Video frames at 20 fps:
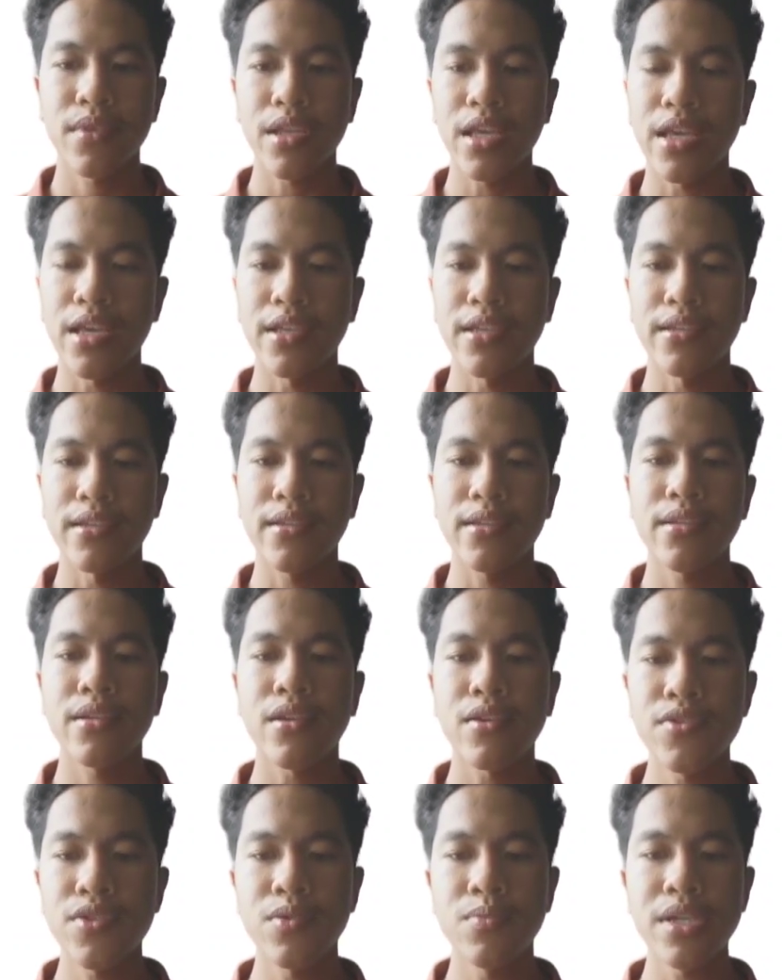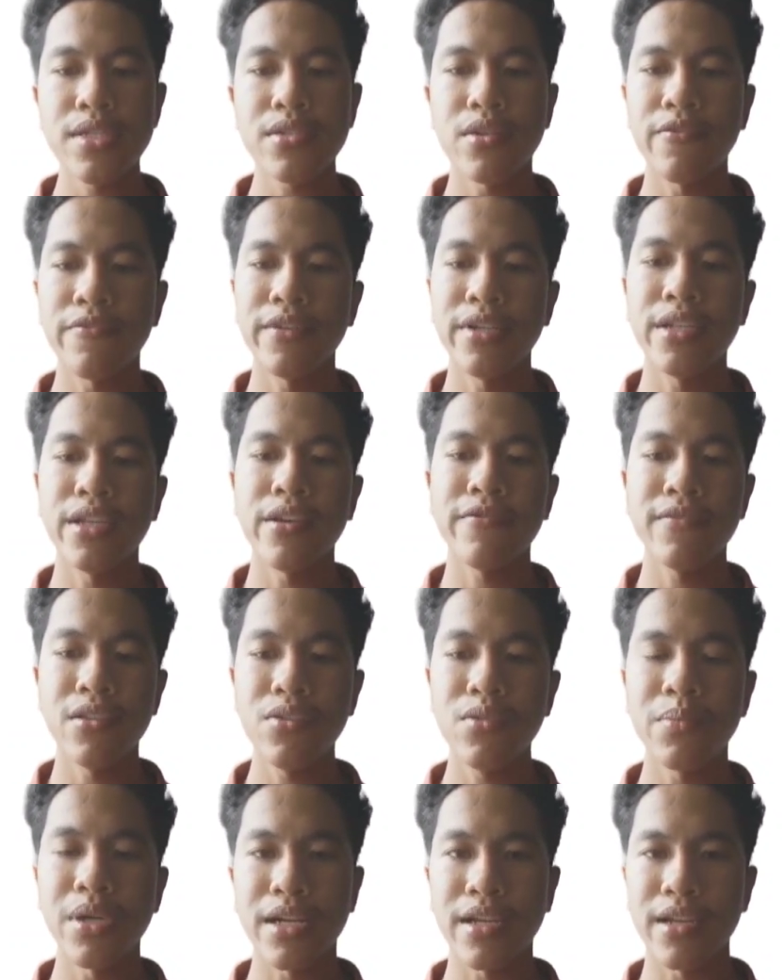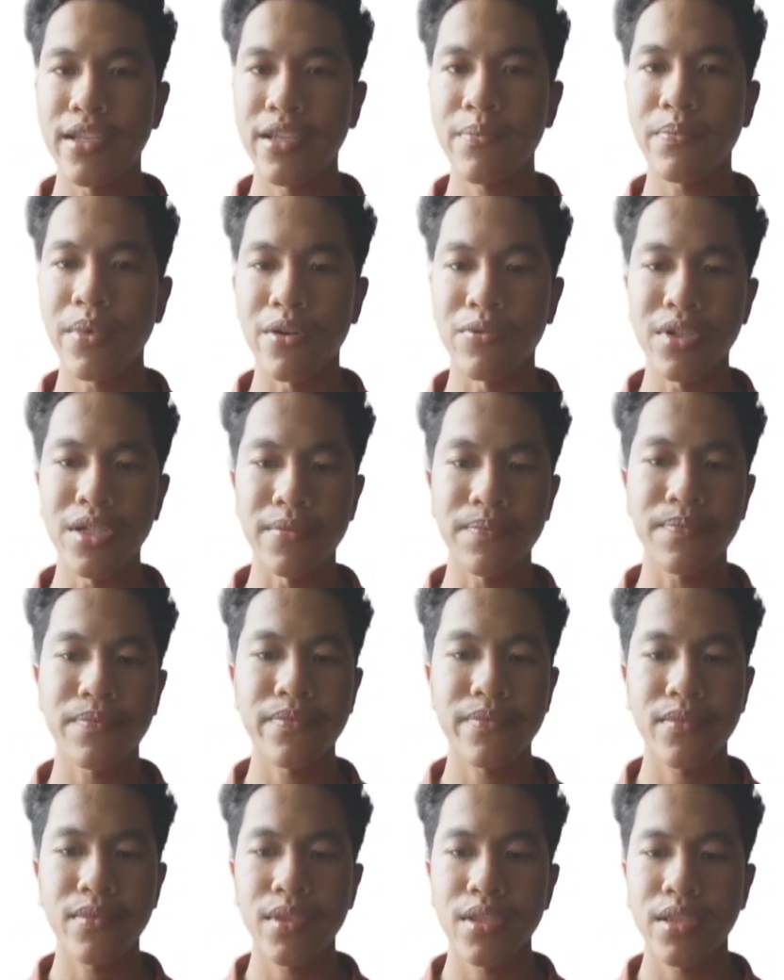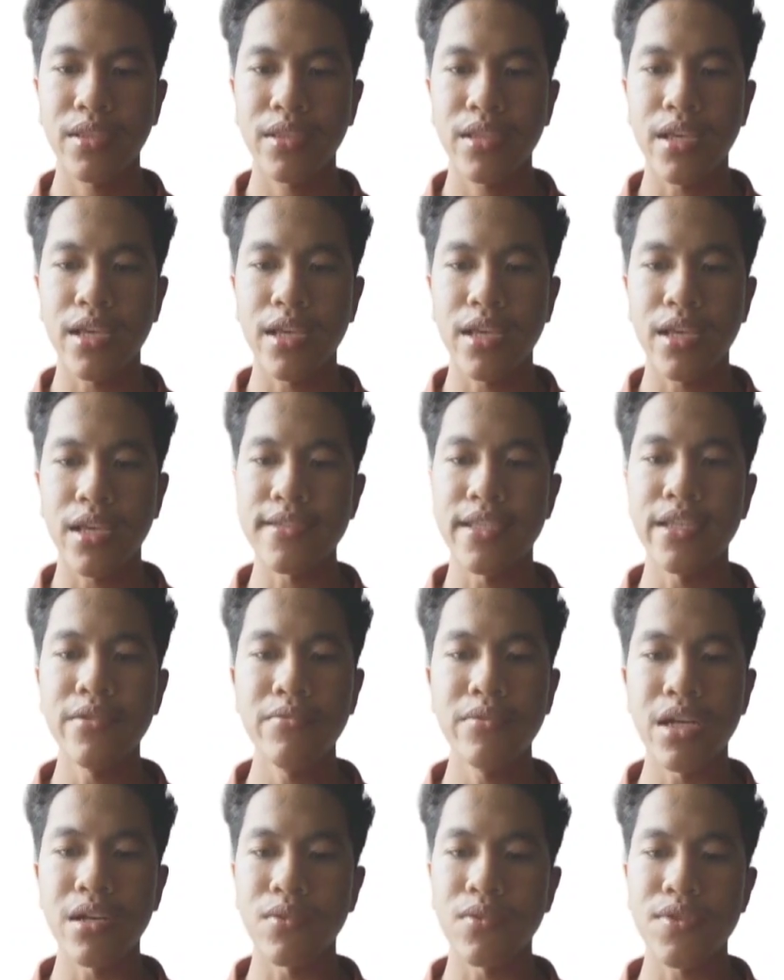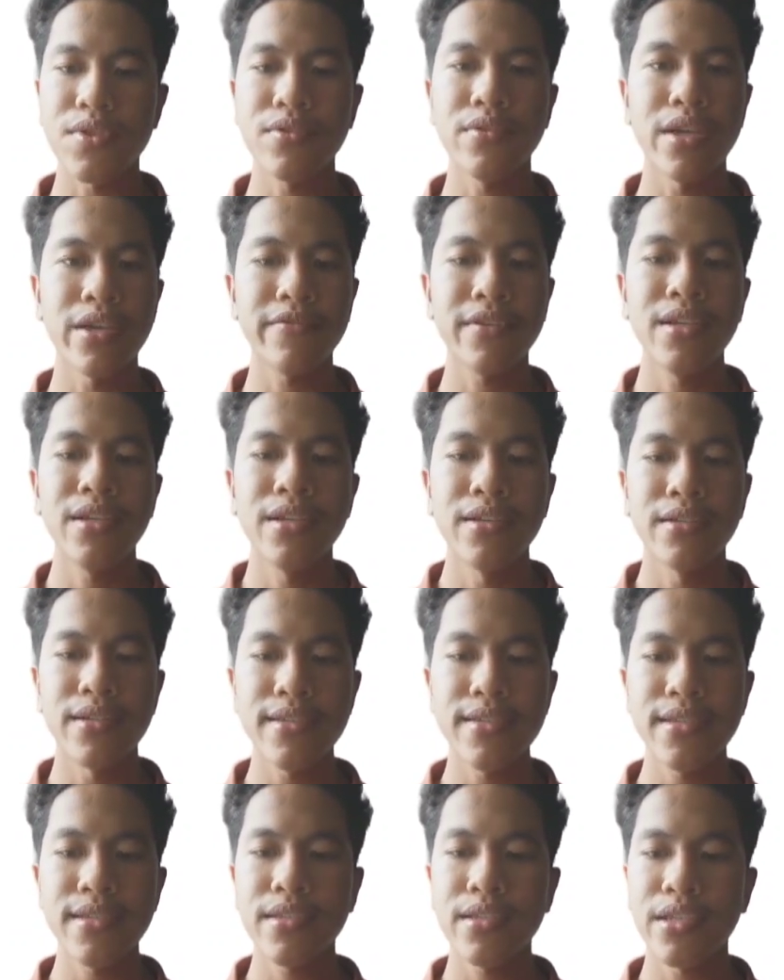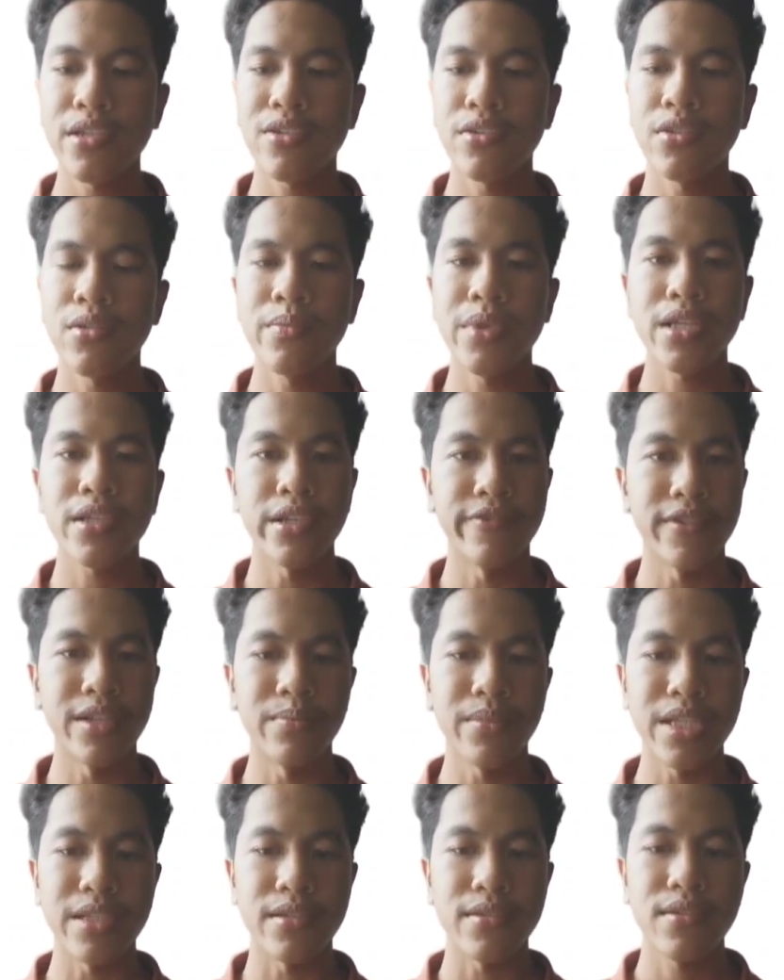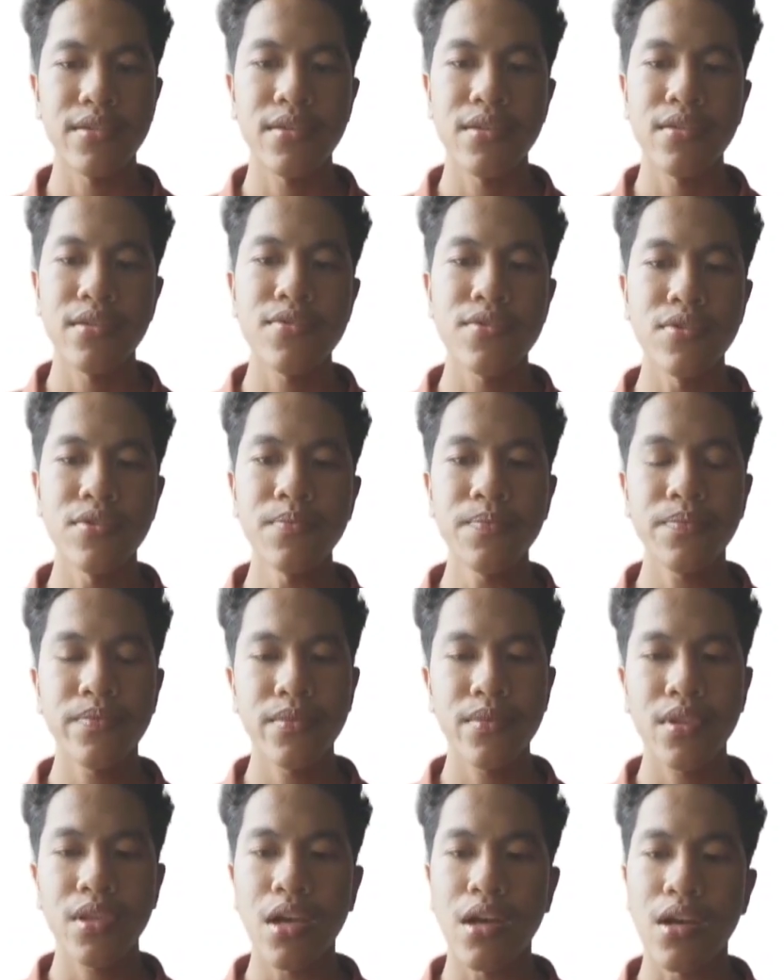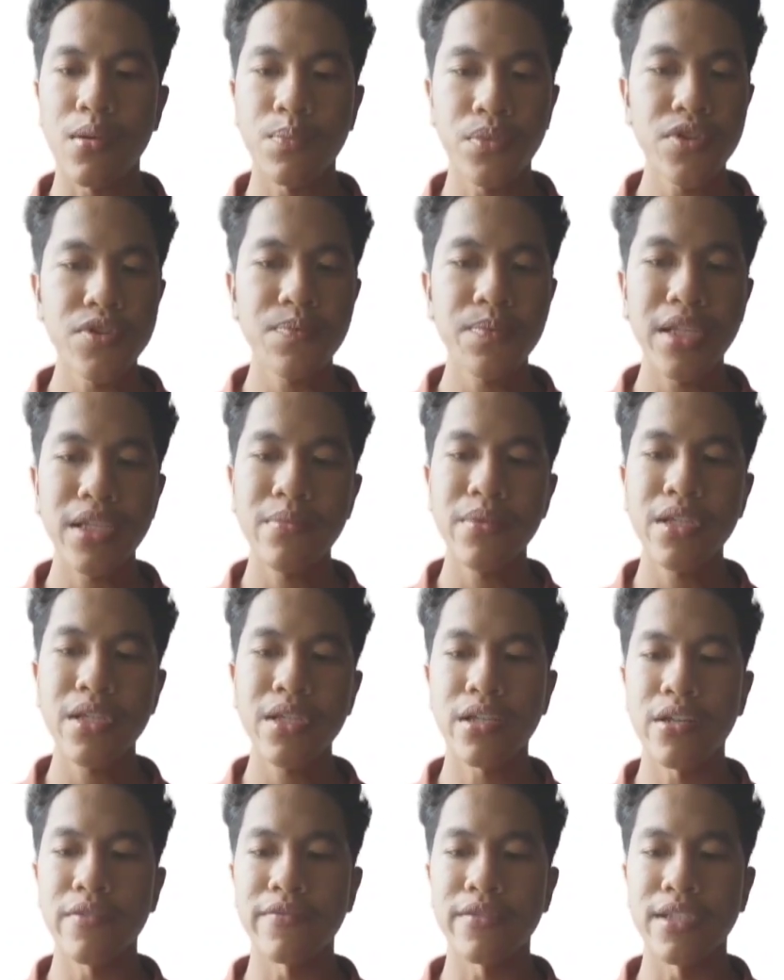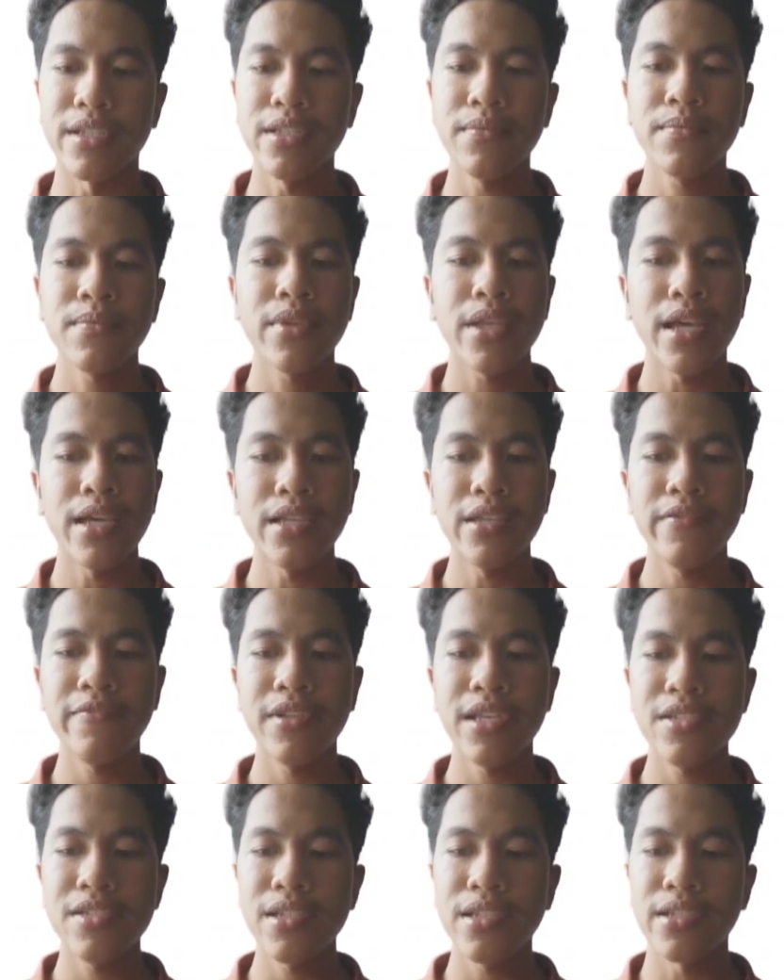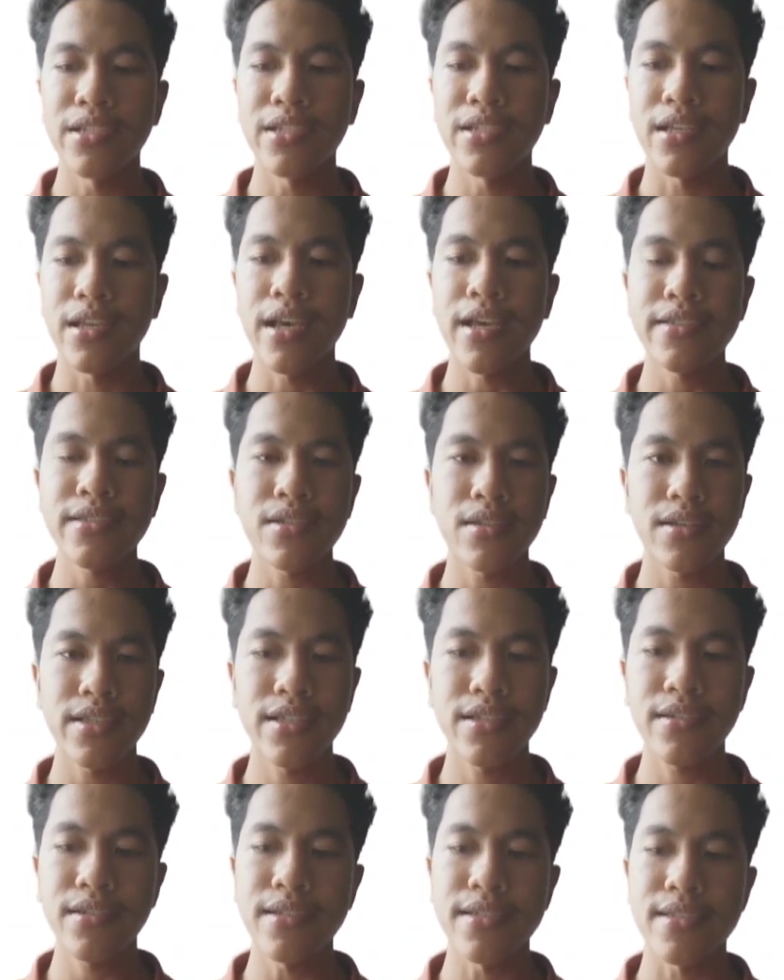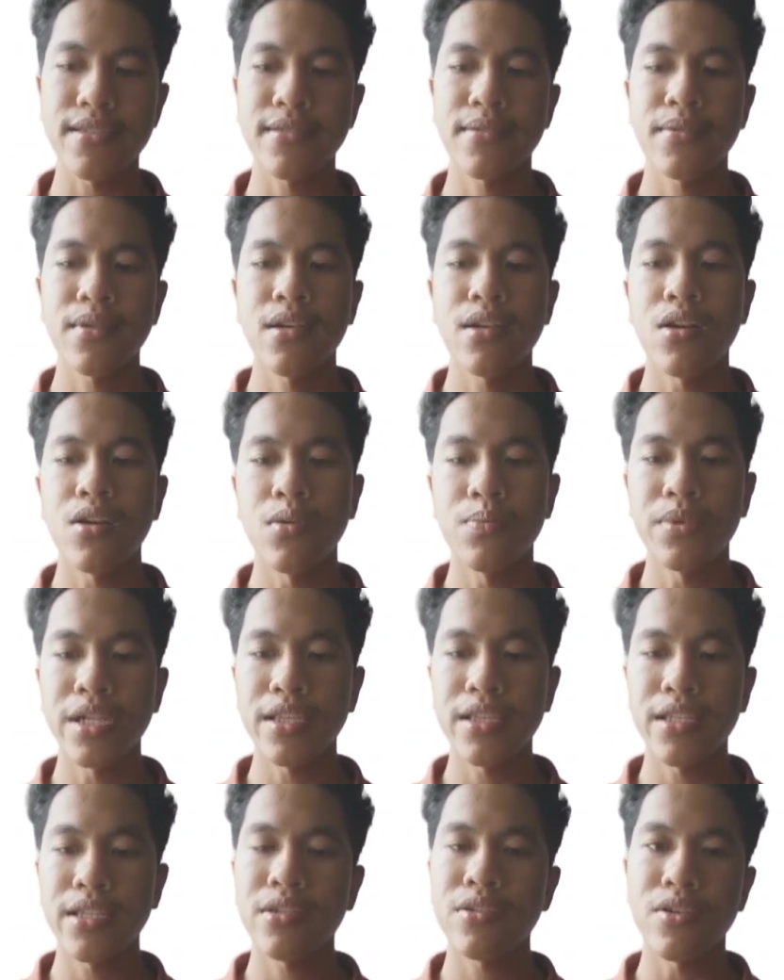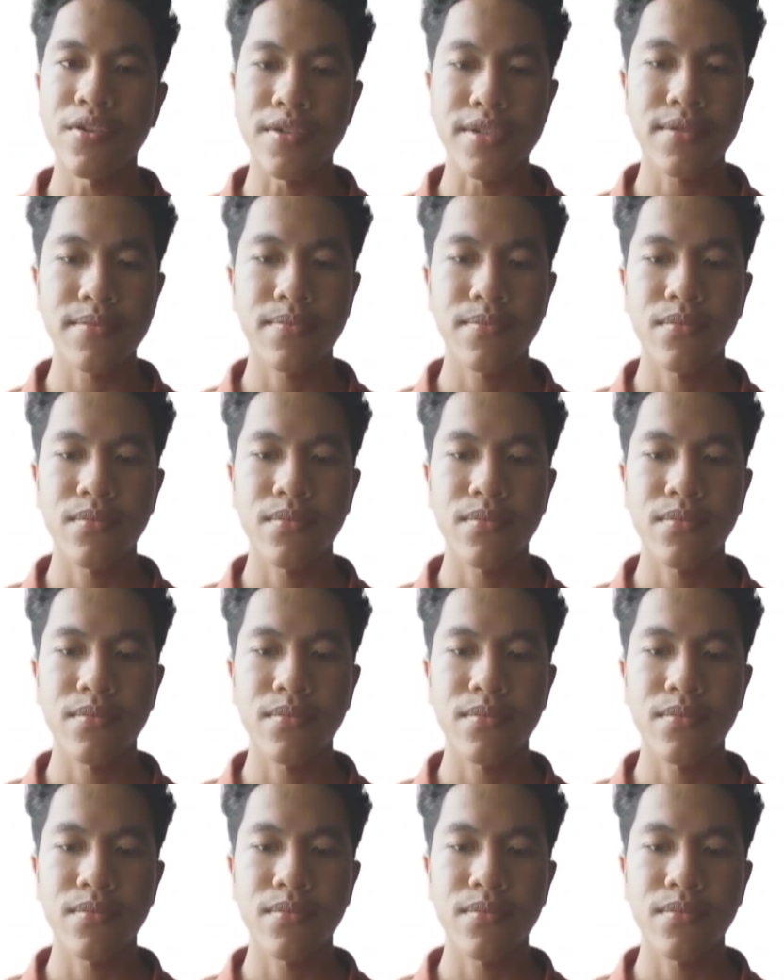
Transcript: and consumers often have low bargaining power. And lastly, we also have recent economic development. So post-pandemic recovery and inflation has increased operating costs.